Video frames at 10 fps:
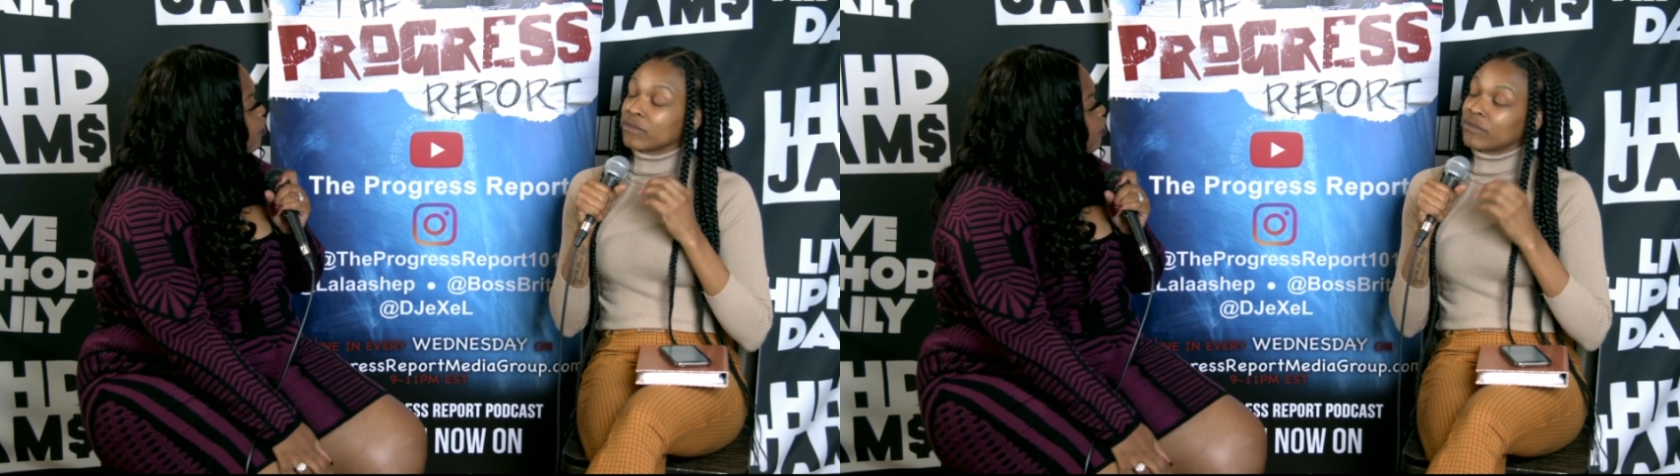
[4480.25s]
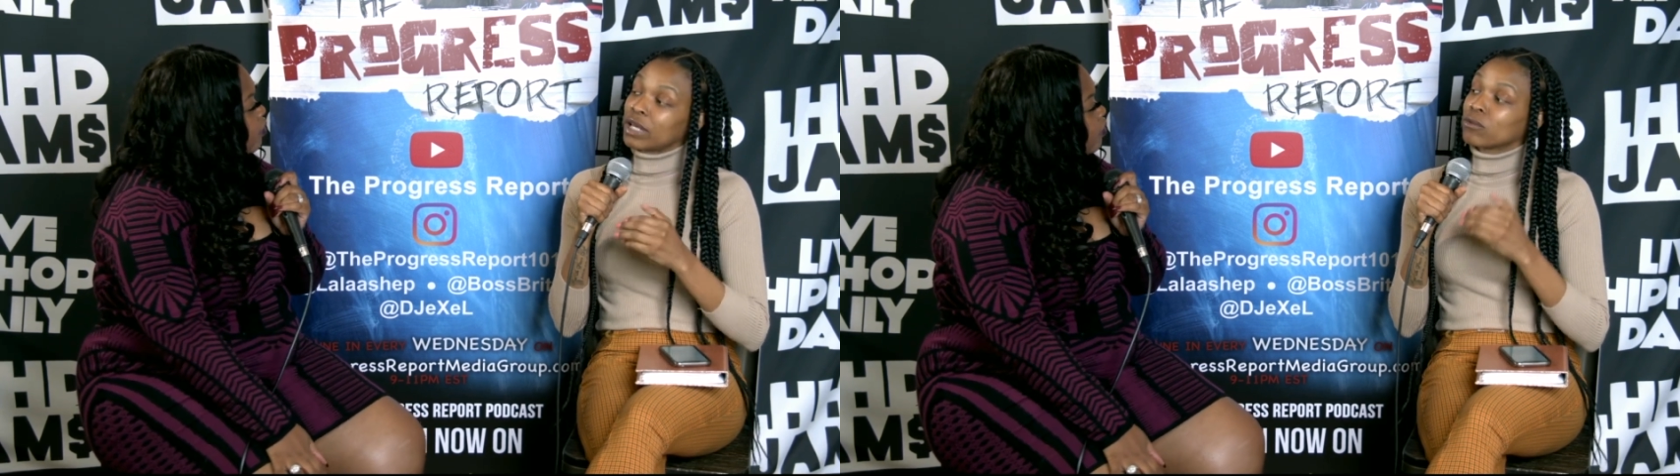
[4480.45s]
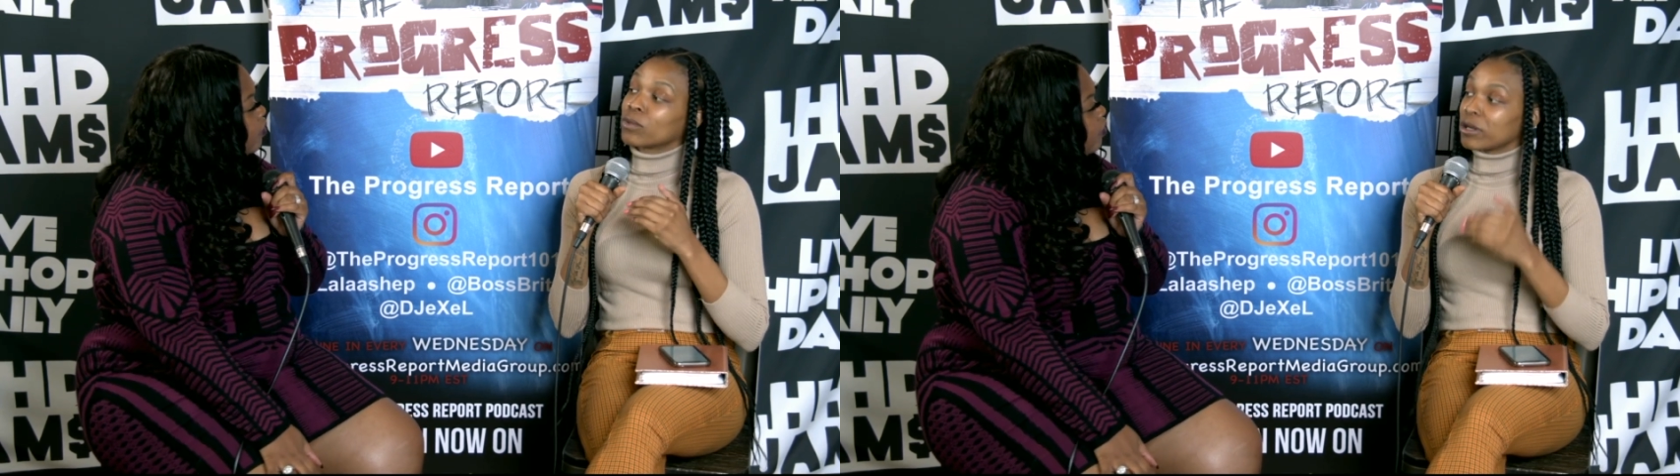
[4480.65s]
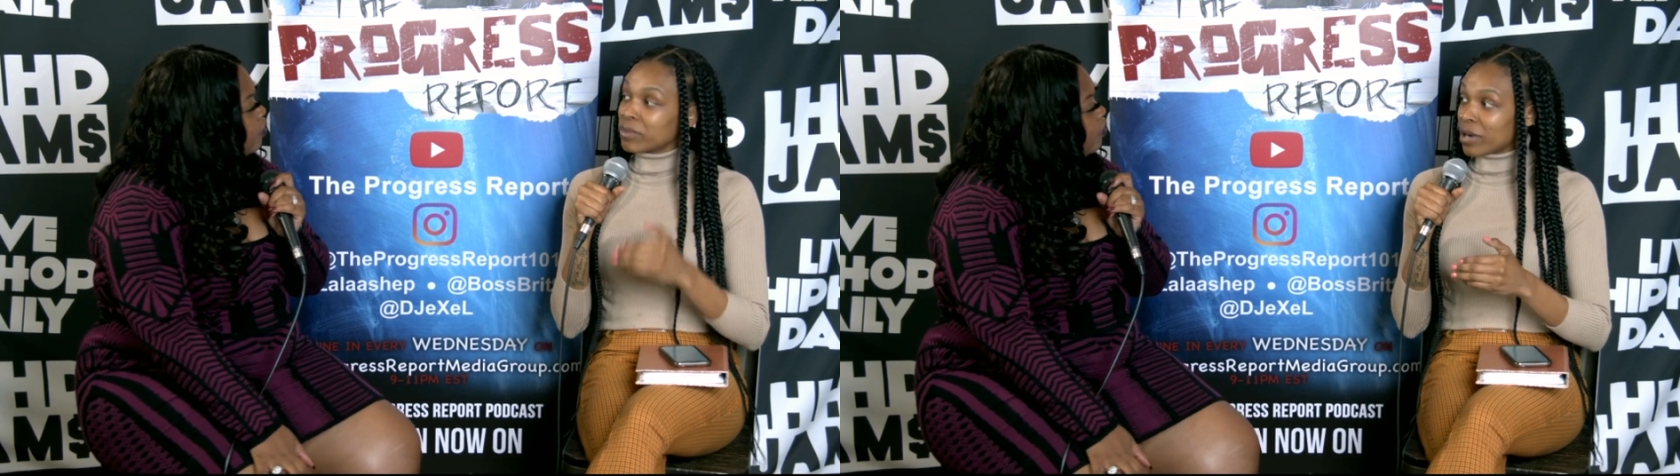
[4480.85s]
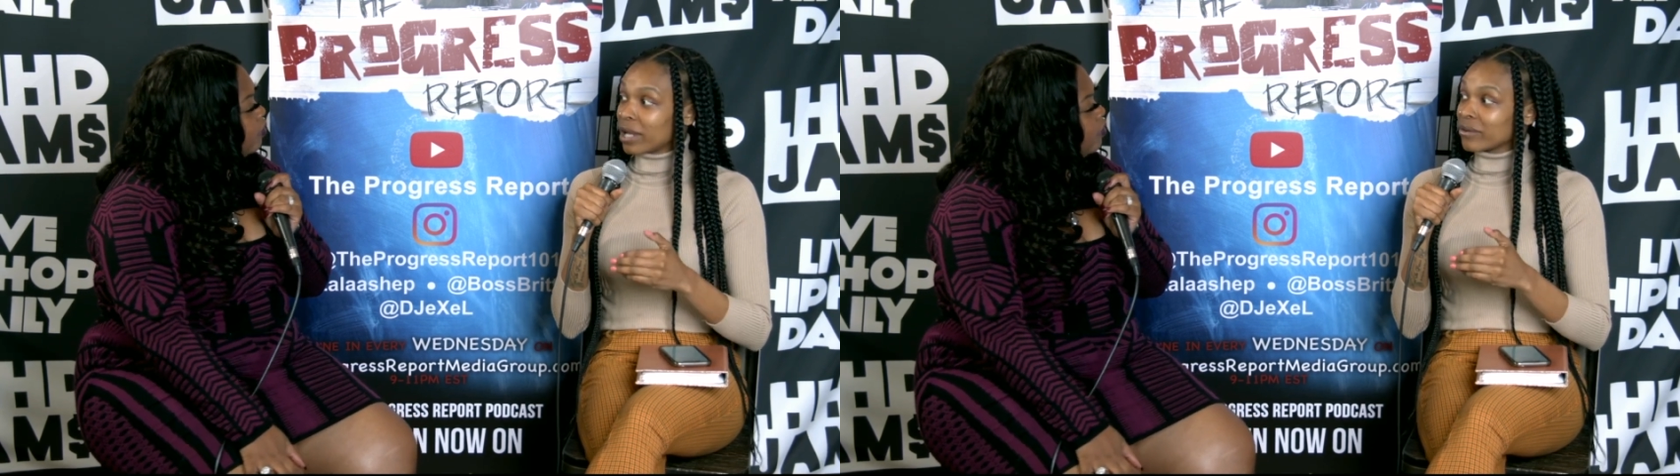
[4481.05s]
to define the
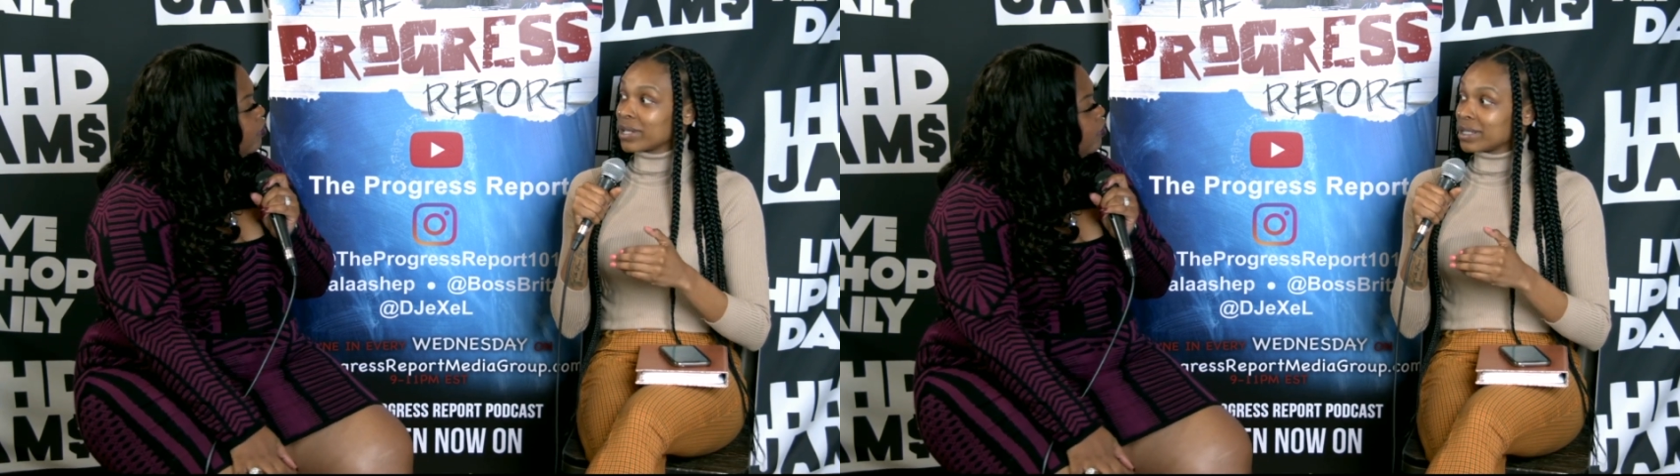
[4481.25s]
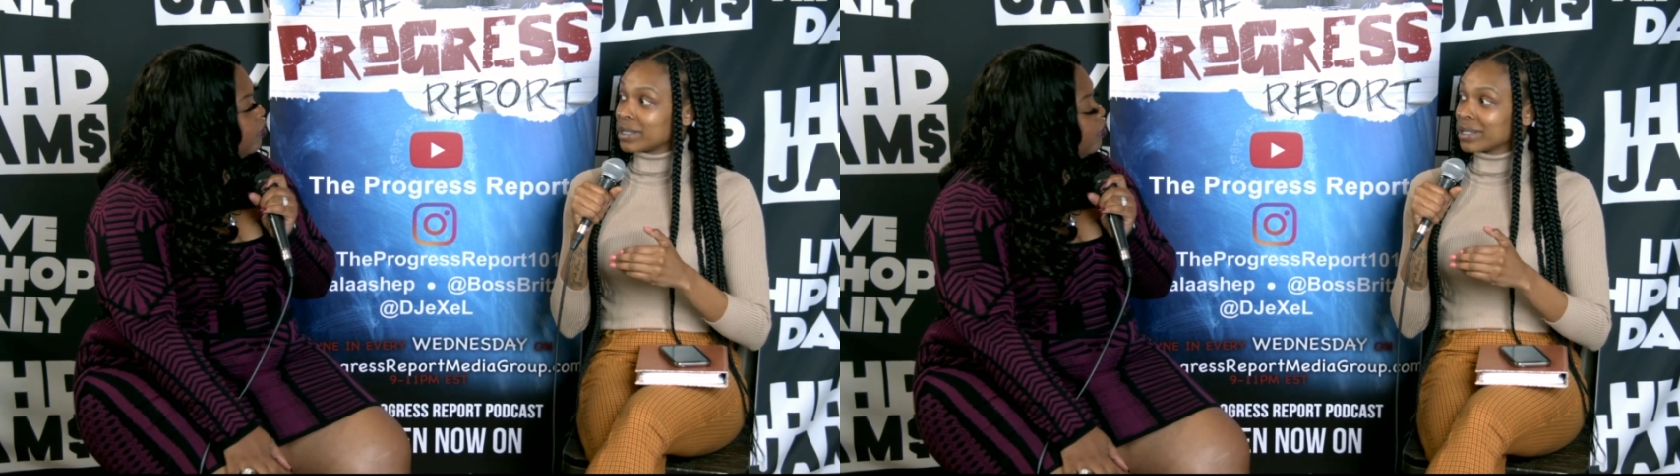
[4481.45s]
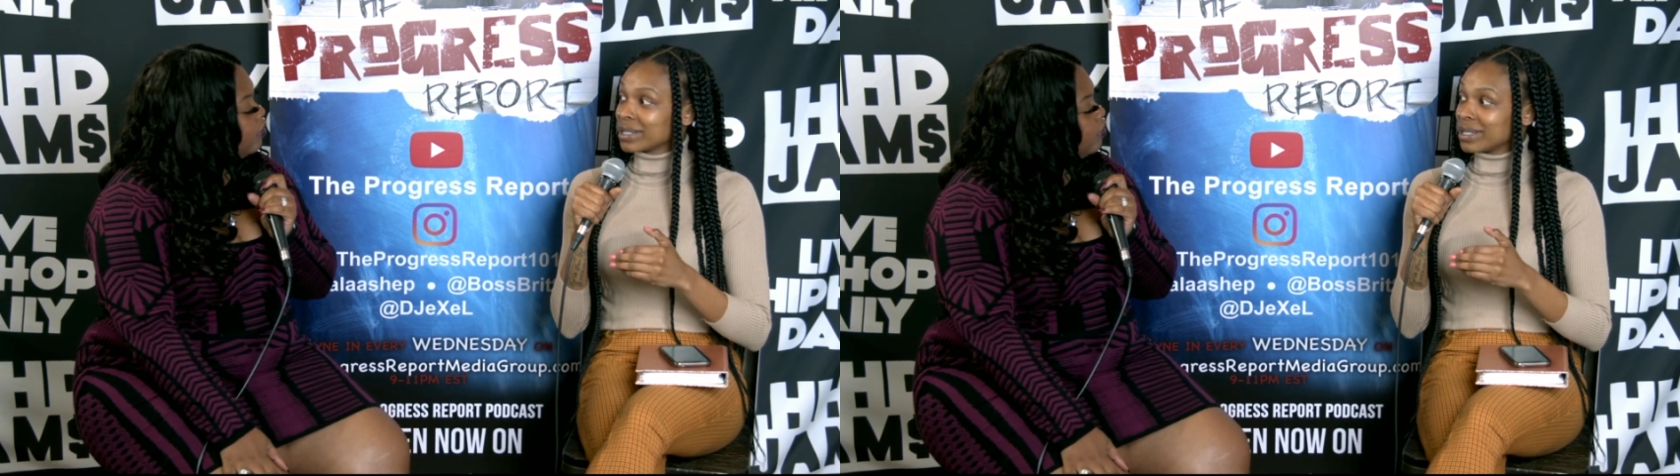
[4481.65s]
word progress,